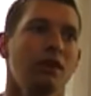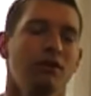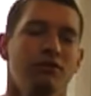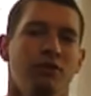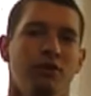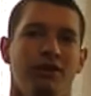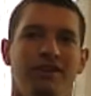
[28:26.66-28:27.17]

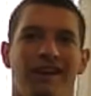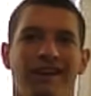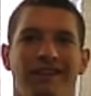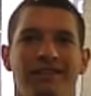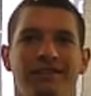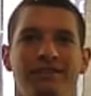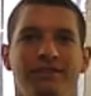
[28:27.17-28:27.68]
So the
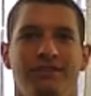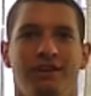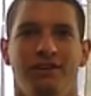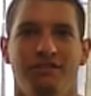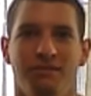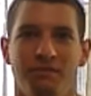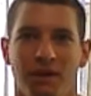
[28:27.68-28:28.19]
tingly
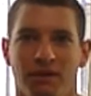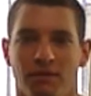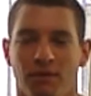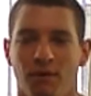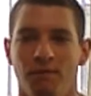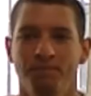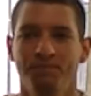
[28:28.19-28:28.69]
sensation in my
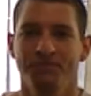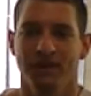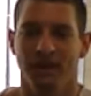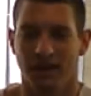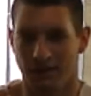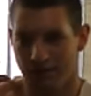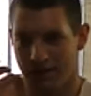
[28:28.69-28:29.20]
throat
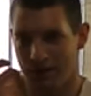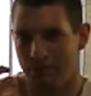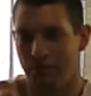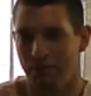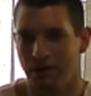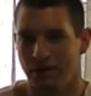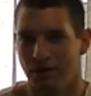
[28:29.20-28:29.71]
and came
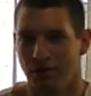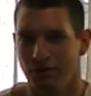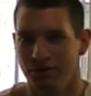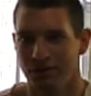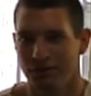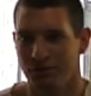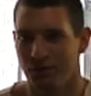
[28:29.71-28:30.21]
up my
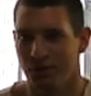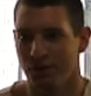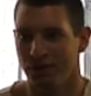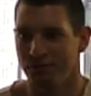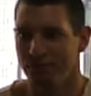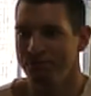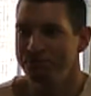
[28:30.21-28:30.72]
nose, that's
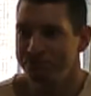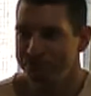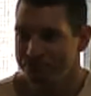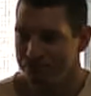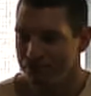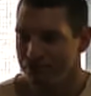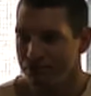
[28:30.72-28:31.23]
why
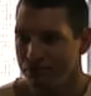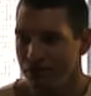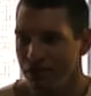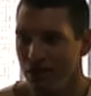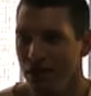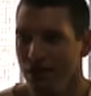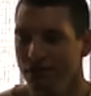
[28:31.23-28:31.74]

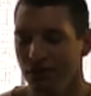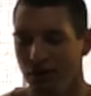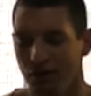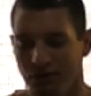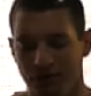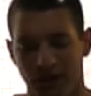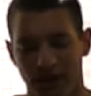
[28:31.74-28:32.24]
so it was